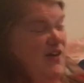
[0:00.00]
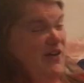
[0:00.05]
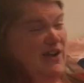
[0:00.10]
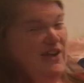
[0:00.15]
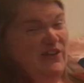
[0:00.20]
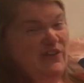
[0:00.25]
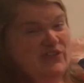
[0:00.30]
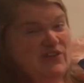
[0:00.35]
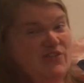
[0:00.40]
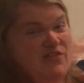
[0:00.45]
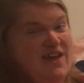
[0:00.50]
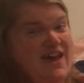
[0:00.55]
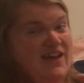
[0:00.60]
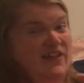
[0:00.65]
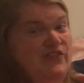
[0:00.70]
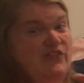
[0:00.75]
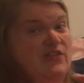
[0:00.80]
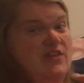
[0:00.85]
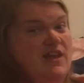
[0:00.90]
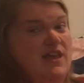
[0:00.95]
All right, so
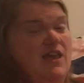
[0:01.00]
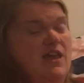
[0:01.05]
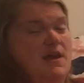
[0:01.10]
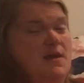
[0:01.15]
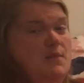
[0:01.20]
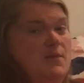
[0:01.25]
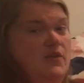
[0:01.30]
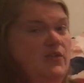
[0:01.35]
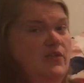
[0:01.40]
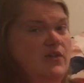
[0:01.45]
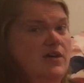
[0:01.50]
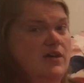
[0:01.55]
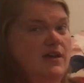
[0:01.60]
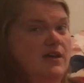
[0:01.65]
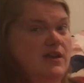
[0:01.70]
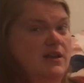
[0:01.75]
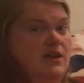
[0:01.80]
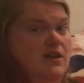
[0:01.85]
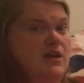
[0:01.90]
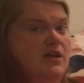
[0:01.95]
that's the
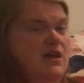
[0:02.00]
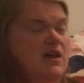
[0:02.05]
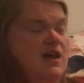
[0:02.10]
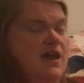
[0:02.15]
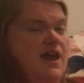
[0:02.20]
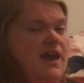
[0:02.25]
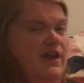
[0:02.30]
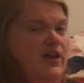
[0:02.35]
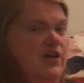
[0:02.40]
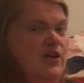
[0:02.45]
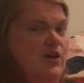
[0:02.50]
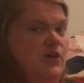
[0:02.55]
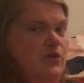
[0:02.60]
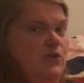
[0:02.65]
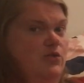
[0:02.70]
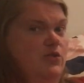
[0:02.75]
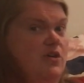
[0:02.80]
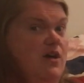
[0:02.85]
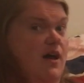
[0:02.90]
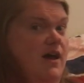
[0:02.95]
Amazon
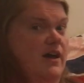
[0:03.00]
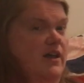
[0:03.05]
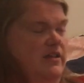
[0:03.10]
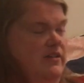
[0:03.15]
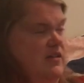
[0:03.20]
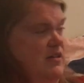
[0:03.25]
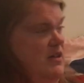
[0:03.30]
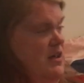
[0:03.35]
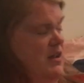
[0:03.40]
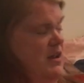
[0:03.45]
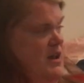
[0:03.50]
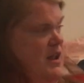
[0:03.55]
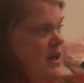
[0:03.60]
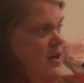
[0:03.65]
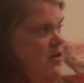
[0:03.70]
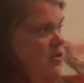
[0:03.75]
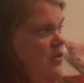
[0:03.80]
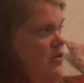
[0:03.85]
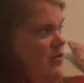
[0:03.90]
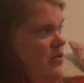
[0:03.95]
Echo Dot.
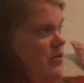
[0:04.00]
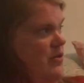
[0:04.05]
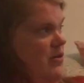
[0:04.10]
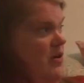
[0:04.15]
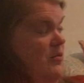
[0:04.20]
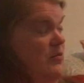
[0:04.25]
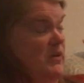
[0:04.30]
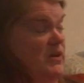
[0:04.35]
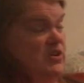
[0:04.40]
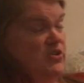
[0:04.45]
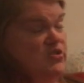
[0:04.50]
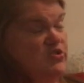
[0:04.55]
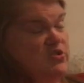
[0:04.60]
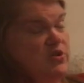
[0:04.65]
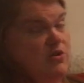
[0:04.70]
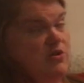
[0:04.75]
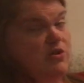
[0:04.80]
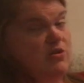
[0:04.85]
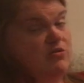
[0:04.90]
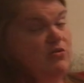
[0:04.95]
Now, I'm going to
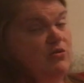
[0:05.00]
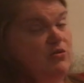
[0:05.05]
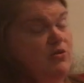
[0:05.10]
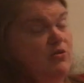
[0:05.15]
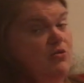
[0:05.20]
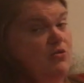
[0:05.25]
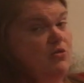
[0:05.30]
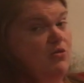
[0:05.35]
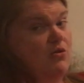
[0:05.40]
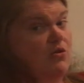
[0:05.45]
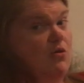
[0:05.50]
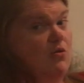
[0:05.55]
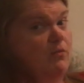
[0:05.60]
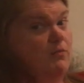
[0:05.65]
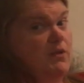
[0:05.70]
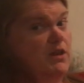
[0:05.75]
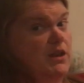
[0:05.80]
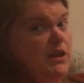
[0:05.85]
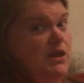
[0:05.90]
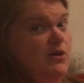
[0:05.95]
show you the Google
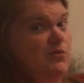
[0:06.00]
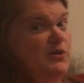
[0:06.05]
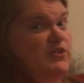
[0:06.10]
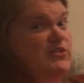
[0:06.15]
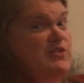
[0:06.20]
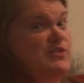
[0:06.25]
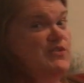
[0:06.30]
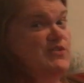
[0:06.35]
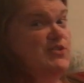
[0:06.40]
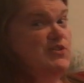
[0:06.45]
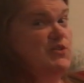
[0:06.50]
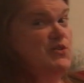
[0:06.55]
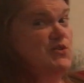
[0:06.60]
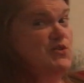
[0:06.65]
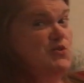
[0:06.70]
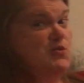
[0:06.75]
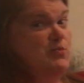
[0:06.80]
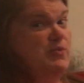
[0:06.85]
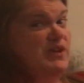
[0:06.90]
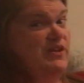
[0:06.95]
Home Mini, which is the
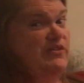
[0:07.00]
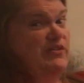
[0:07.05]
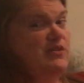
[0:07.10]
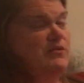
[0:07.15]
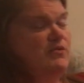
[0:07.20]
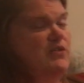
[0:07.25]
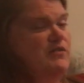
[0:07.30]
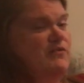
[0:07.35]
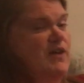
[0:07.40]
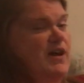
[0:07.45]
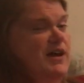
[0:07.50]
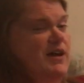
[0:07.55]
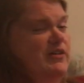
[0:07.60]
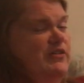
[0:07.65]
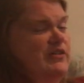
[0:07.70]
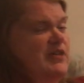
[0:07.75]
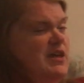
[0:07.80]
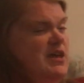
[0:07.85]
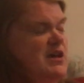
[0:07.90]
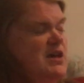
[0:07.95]
new piece of
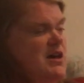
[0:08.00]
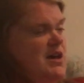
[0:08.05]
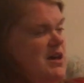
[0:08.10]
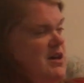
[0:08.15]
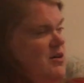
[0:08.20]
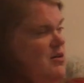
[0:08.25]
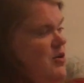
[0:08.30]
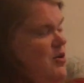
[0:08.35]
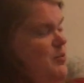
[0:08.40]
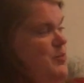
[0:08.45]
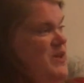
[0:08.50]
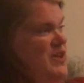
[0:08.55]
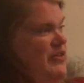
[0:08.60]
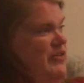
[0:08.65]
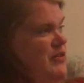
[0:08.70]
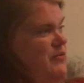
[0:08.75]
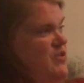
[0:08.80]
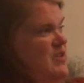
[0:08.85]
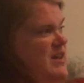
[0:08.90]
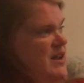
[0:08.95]
device uh, or
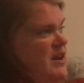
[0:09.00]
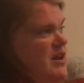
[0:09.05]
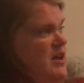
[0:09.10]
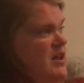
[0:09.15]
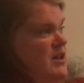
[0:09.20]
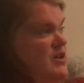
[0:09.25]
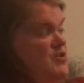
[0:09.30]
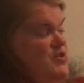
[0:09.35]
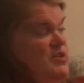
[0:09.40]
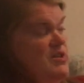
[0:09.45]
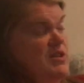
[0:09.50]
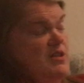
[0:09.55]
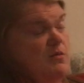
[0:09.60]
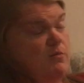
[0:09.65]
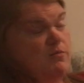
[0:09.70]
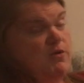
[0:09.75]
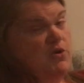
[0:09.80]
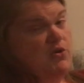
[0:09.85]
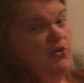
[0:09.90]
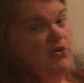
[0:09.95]
piece of technology
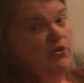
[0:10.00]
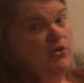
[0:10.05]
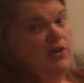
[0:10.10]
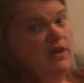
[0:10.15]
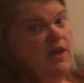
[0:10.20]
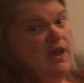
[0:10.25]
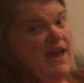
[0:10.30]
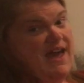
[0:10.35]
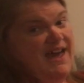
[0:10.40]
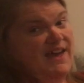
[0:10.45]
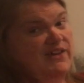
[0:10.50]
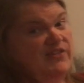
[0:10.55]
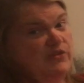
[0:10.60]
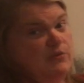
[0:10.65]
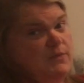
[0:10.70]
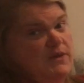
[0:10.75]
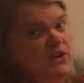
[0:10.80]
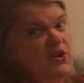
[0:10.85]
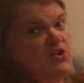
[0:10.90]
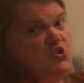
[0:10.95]
that Bill
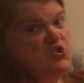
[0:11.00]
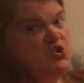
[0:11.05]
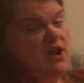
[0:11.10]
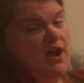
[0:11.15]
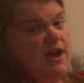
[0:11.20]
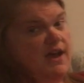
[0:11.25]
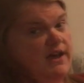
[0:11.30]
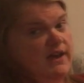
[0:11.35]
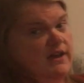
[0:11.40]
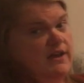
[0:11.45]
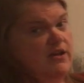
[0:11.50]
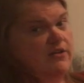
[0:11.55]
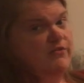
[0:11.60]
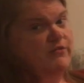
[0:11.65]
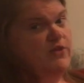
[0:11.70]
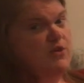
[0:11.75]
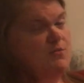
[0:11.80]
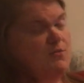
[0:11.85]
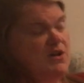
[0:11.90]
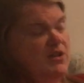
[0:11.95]
asked me to try a
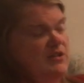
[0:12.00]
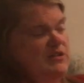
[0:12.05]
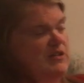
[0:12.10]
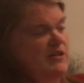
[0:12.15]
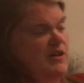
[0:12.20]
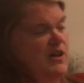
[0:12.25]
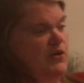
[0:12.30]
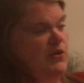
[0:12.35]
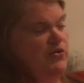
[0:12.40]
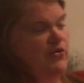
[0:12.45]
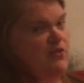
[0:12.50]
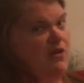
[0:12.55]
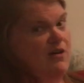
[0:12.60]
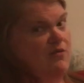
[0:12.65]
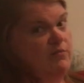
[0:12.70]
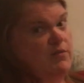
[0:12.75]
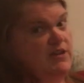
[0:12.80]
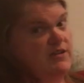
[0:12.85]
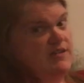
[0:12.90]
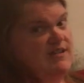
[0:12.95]
few months ago. So
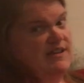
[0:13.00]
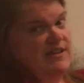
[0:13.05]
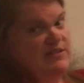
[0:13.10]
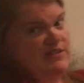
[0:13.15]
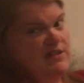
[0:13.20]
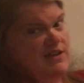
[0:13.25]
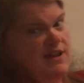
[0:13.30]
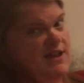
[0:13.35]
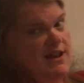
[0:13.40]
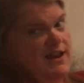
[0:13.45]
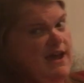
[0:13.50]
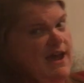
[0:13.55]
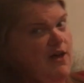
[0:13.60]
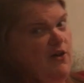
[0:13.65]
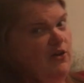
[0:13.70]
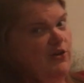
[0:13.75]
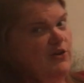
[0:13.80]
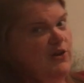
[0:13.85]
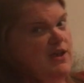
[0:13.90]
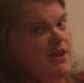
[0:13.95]
I've been testing it
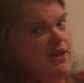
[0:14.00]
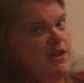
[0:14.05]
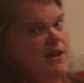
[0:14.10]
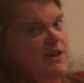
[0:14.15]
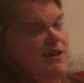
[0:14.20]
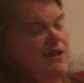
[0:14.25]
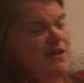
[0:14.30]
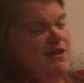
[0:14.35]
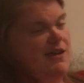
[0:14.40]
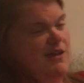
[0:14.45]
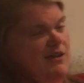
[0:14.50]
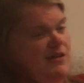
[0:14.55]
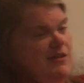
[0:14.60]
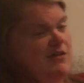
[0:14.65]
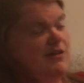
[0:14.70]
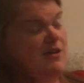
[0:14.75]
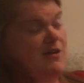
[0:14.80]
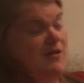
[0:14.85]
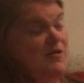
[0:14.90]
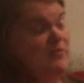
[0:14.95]
out and
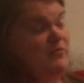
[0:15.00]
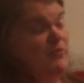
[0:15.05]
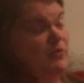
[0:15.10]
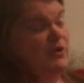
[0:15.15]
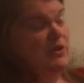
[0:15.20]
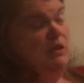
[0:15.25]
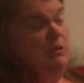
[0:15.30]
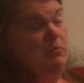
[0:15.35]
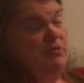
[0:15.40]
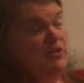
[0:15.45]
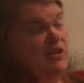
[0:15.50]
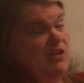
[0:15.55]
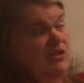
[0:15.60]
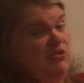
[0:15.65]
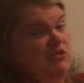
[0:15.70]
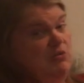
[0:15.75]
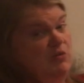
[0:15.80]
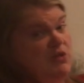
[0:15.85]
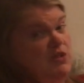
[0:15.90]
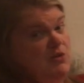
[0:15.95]
I'm um, really
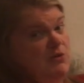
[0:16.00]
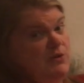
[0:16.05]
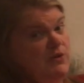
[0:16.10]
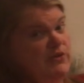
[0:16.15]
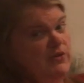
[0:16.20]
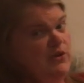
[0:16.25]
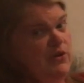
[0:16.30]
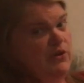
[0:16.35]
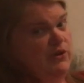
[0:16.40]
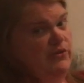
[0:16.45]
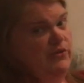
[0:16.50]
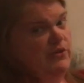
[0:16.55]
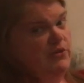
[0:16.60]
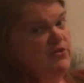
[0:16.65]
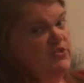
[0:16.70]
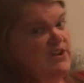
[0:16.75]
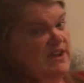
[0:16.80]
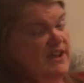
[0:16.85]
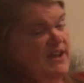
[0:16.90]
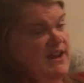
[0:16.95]
pleased with the results. So
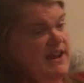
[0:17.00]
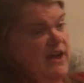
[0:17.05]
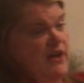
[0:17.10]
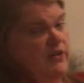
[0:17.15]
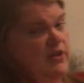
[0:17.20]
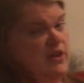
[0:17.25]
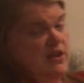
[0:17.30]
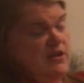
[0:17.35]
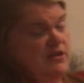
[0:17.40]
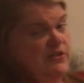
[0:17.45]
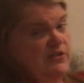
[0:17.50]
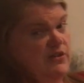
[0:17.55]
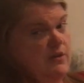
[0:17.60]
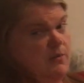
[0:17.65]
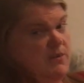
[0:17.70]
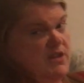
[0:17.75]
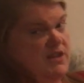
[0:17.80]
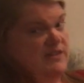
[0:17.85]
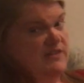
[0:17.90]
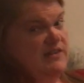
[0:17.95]
check it out.
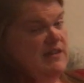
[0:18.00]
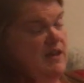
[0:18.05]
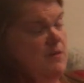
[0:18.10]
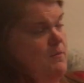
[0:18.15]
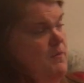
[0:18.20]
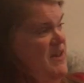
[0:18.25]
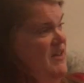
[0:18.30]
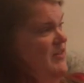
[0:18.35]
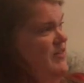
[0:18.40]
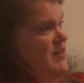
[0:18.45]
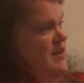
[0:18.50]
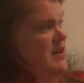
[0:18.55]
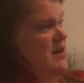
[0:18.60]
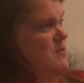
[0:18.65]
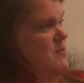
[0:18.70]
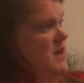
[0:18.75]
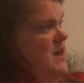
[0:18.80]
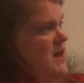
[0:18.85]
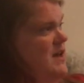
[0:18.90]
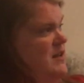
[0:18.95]
Some of the same basic
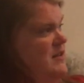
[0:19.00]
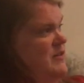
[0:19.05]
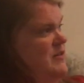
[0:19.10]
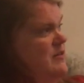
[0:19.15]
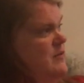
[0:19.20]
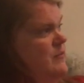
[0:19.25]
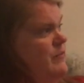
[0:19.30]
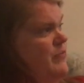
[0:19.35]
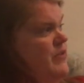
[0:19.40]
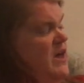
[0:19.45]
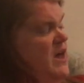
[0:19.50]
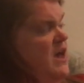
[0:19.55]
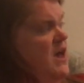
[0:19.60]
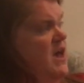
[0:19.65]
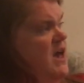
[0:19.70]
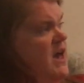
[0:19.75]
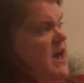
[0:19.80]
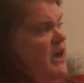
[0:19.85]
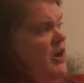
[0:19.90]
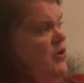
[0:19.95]
commands.
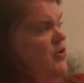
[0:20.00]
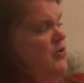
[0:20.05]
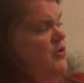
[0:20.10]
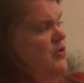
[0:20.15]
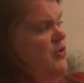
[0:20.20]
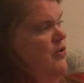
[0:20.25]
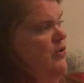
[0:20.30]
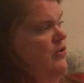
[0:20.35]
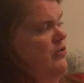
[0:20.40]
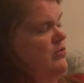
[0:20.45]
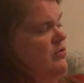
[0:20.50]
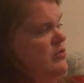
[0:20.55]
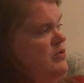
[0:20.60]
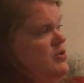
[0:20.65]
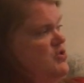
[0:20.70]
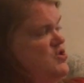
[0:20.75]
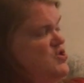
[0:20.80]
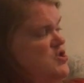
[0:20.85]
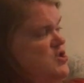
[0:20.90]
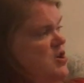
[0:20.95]
Hey Google,
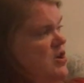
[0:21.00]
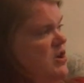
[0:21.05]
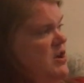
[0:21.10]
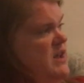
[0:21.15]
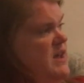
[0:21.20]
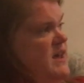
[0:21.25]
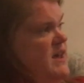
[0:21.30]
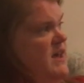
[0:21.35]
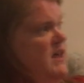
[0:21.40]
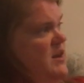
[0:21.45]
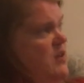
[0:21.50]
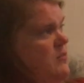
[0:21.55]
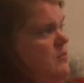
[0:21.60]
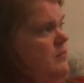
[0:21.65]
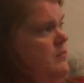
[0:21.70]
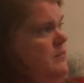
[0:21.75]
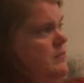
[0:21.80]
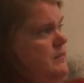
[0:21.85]
turn on head.